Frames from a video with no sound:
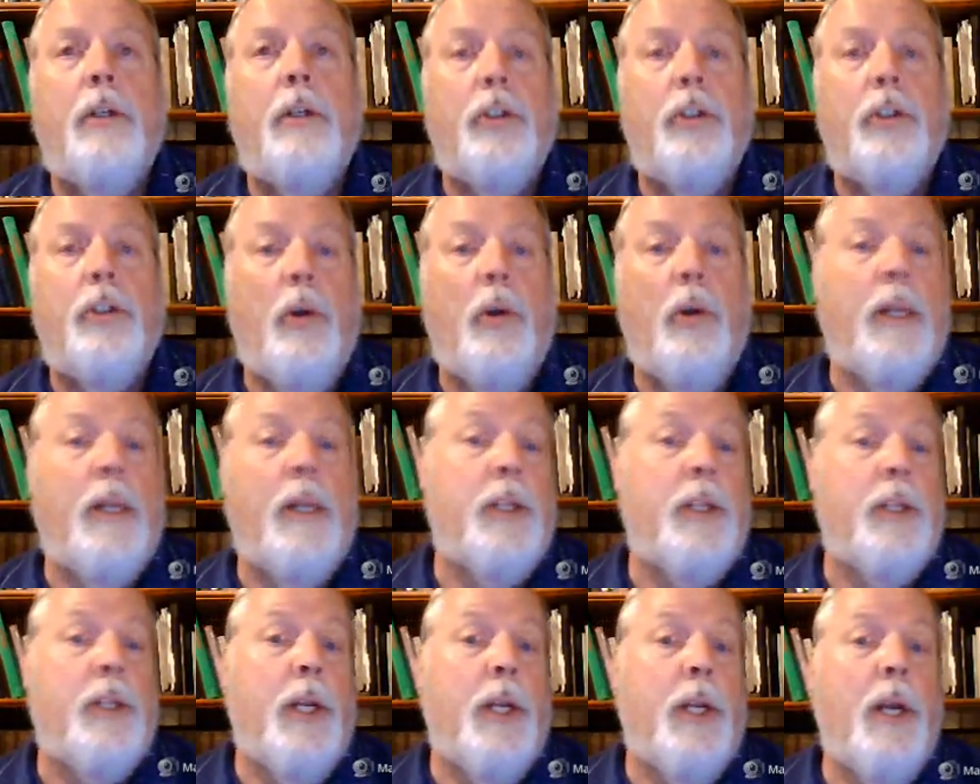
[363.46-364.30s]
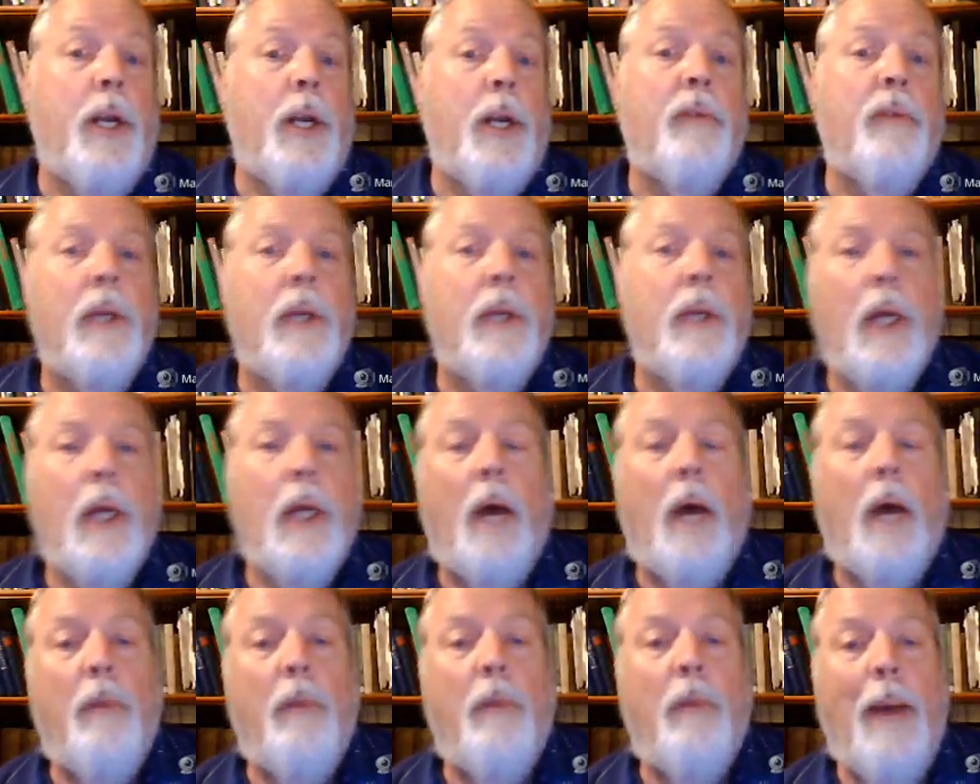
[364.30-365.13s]
or a study
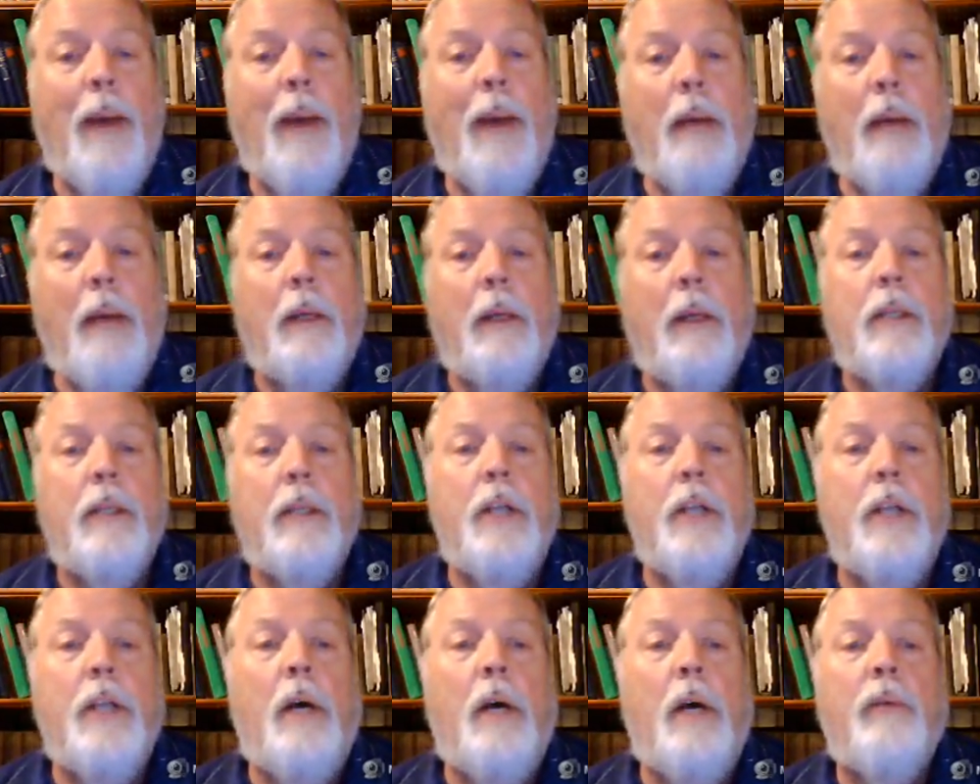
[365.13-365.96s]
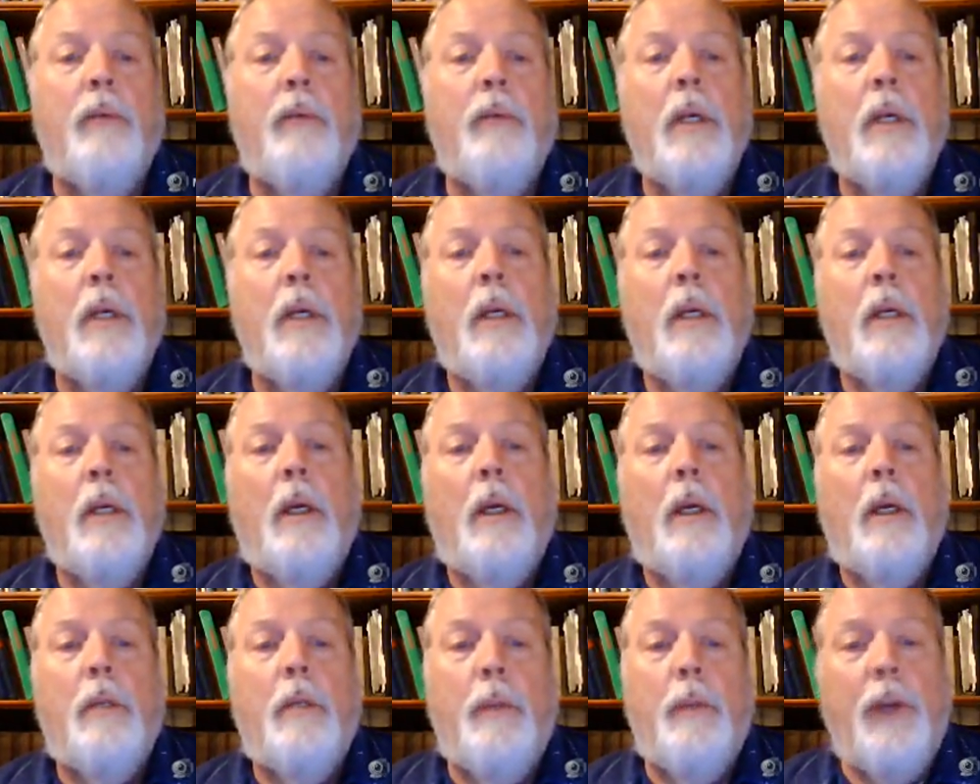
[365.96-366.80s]
of the Bible itself.
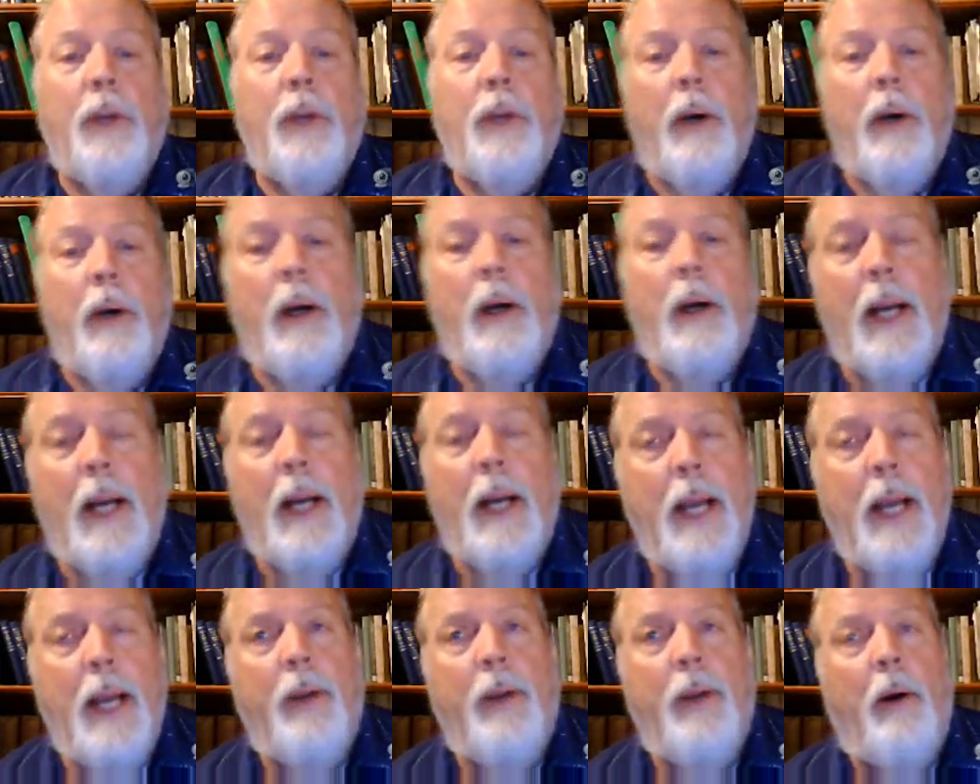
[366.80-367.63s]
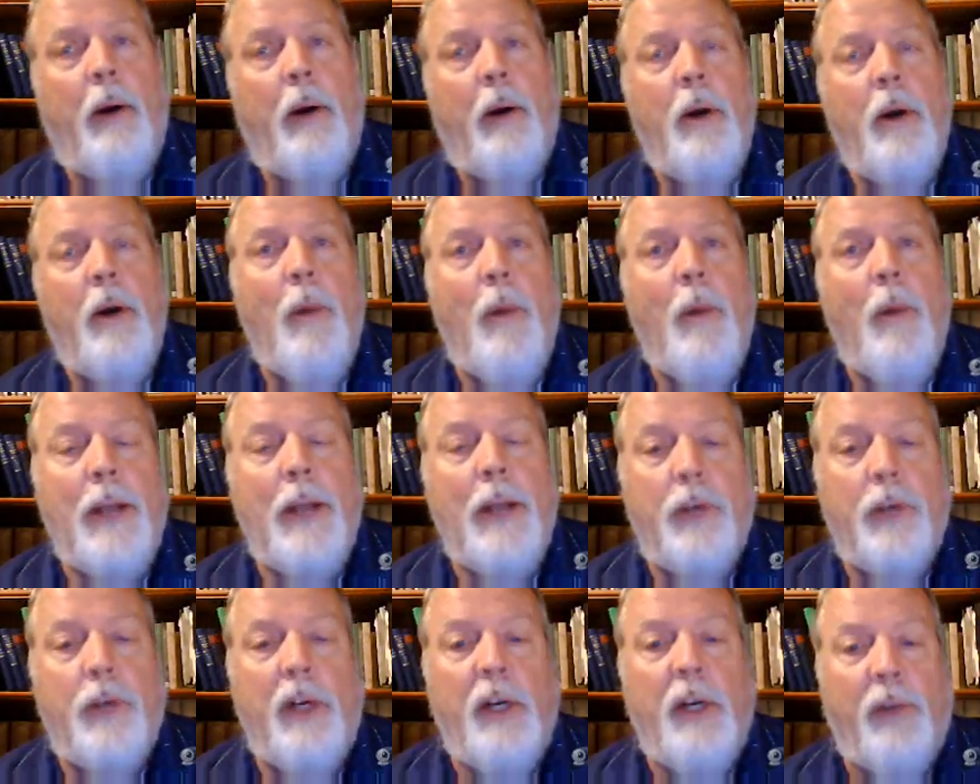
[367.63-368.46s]
But there are no
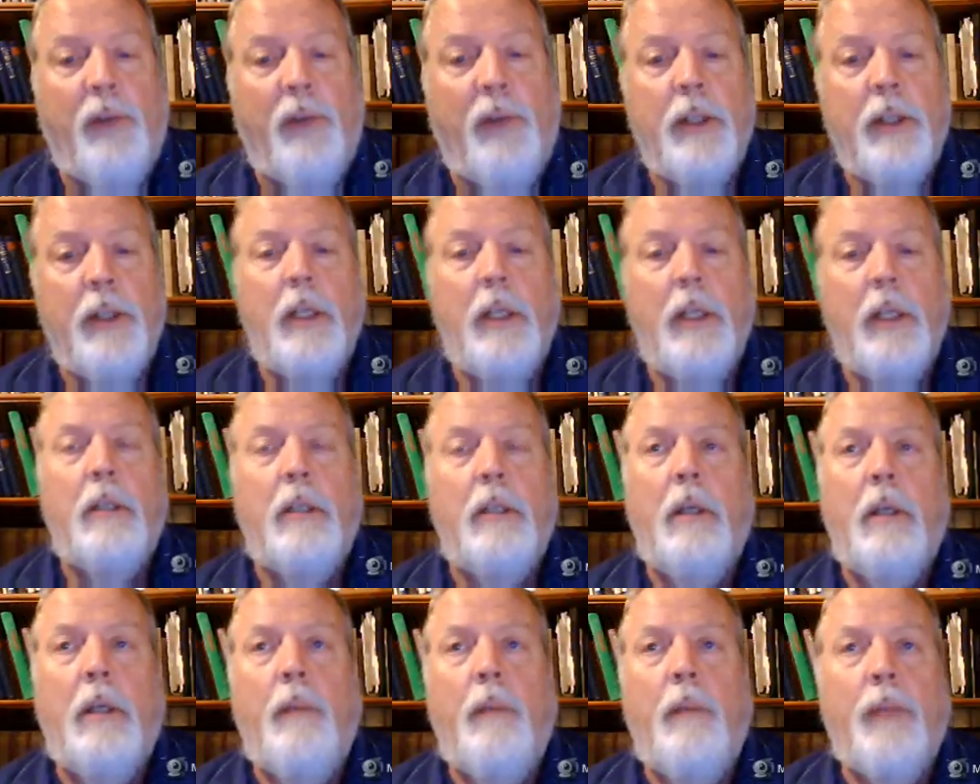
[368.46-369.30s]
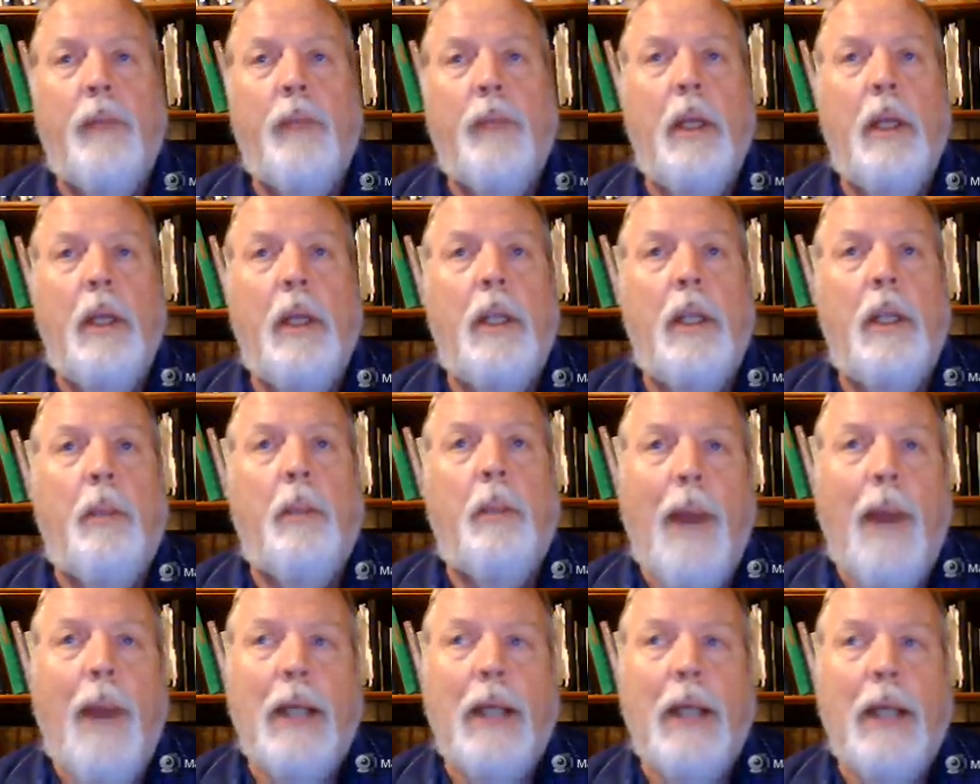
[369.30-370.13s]
major differences in the
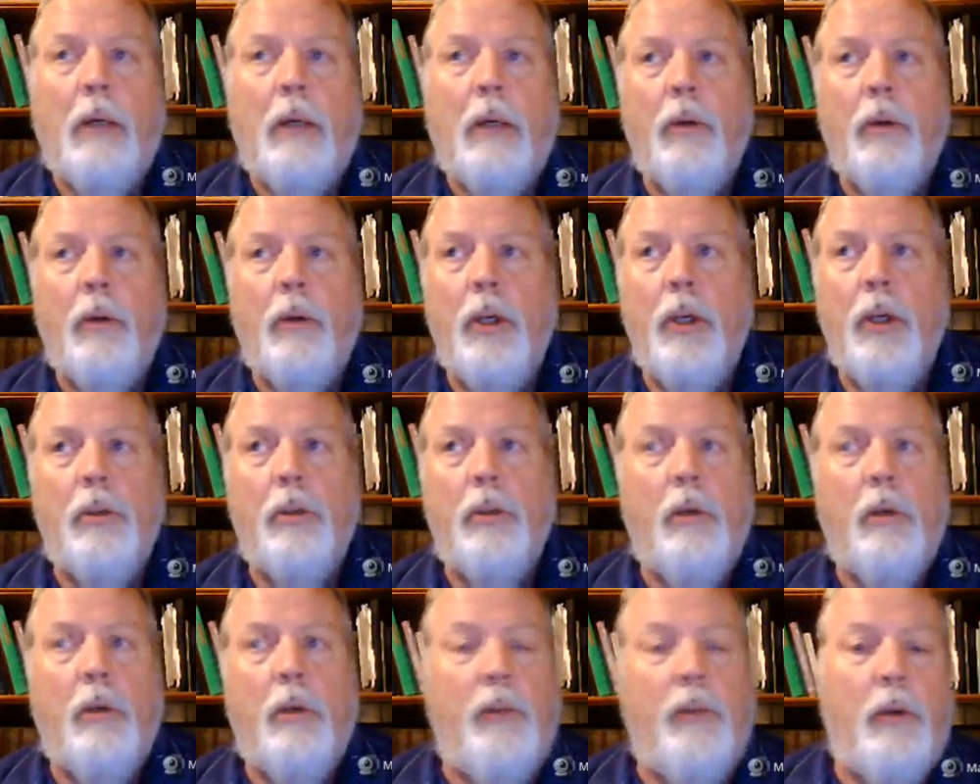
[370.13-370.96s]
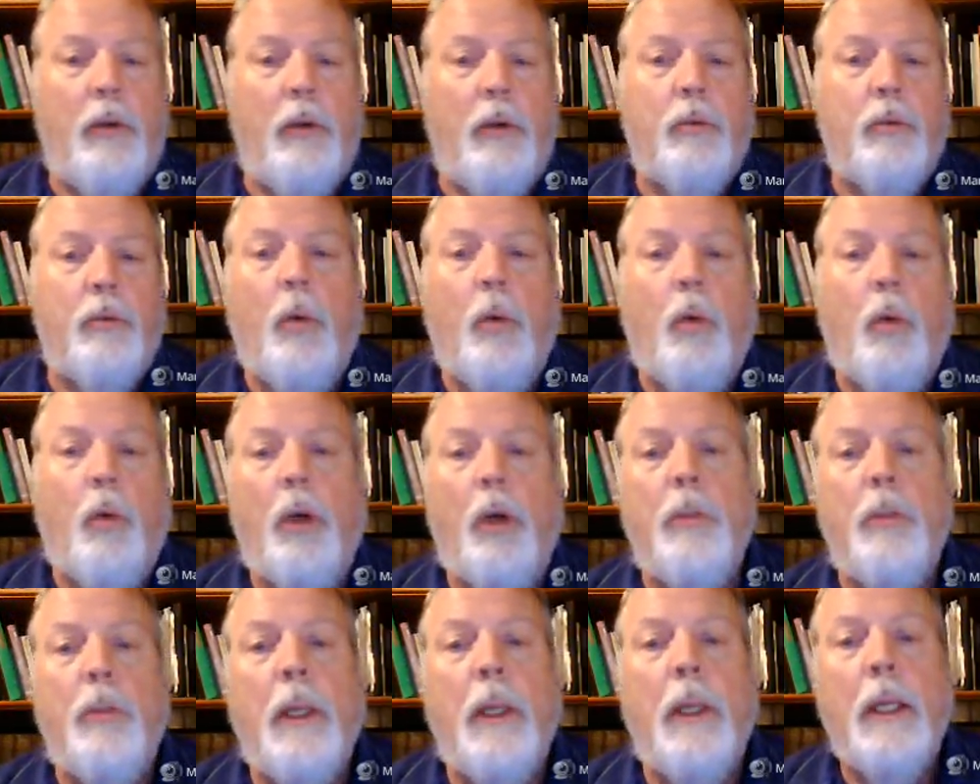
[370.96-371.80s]
practical use of those
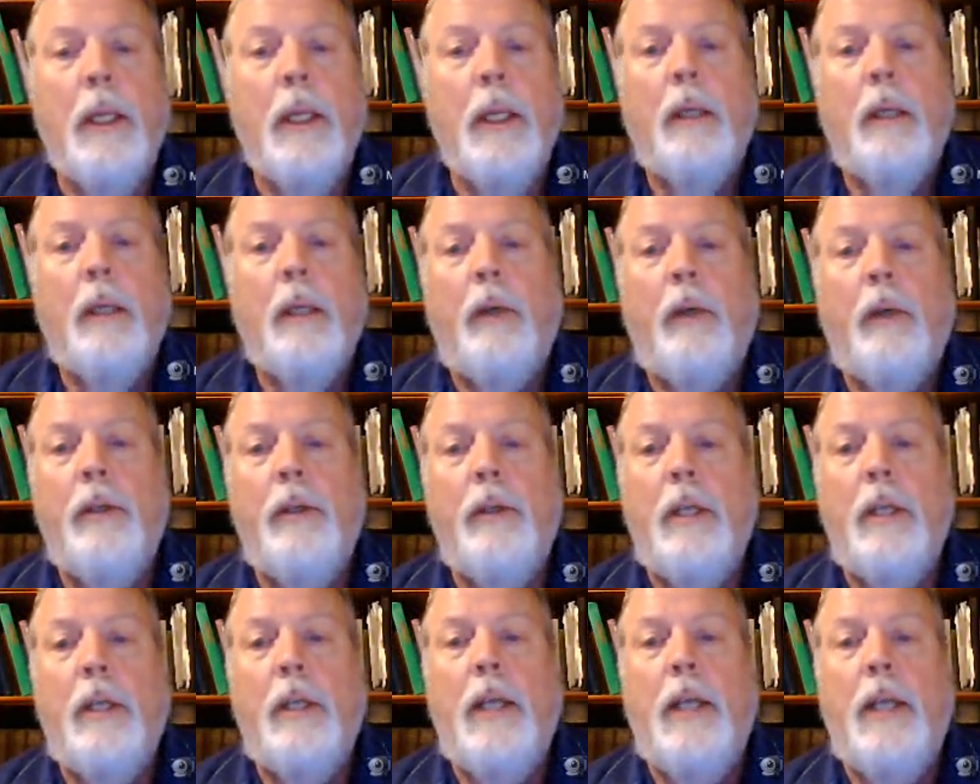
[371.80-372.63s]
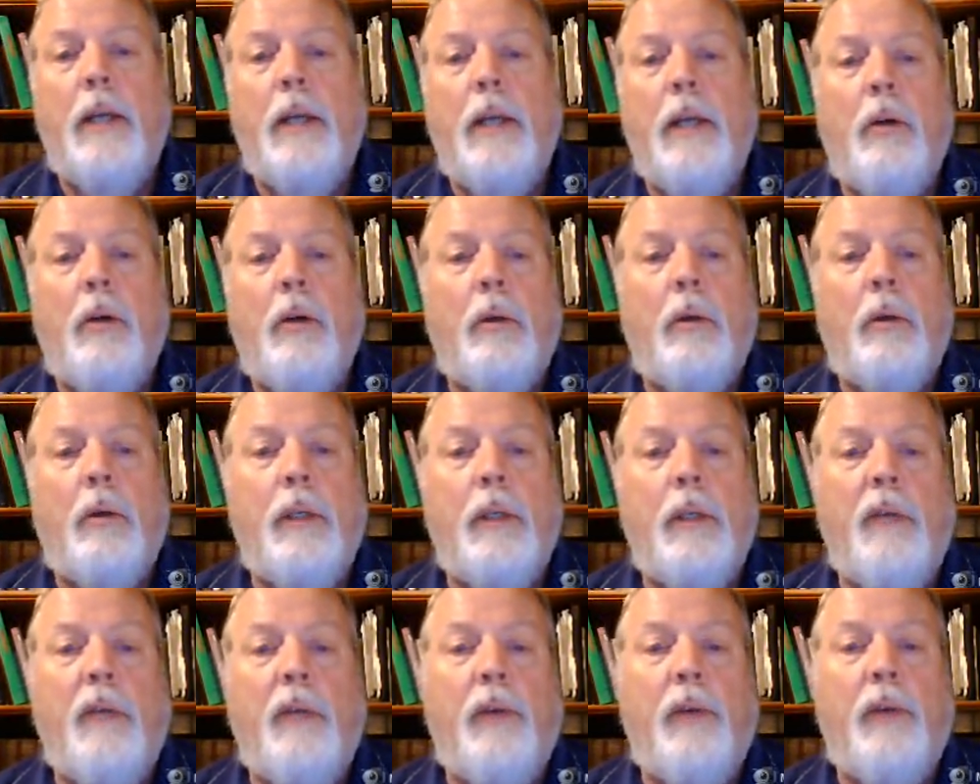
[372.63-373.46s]
words, but there is a technical
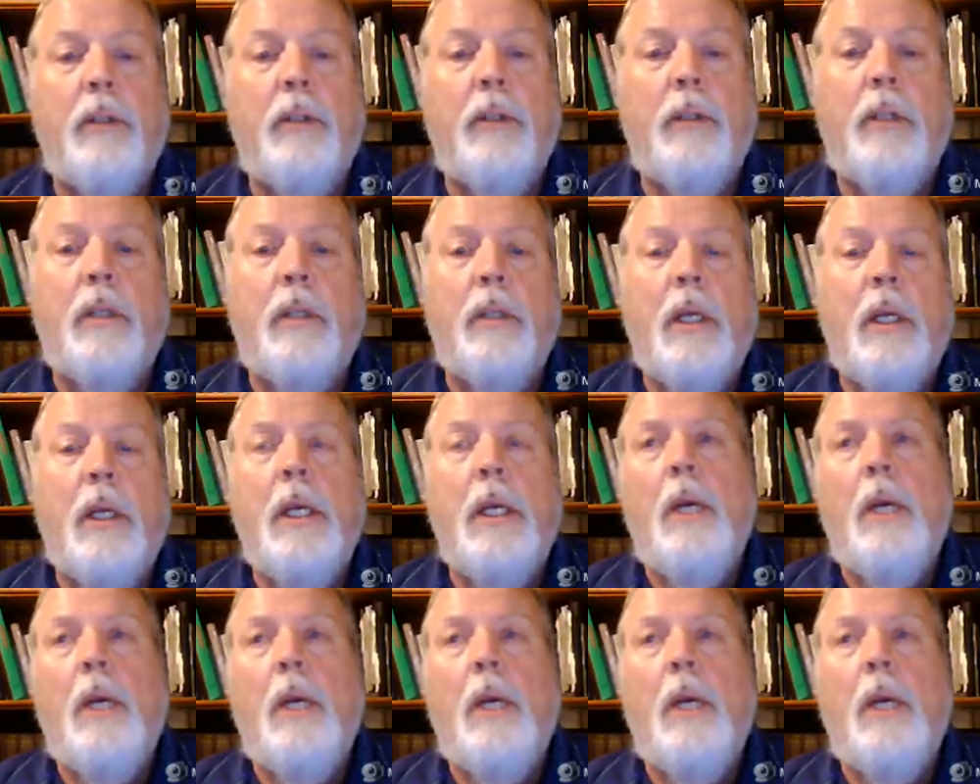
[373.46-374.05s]
difference.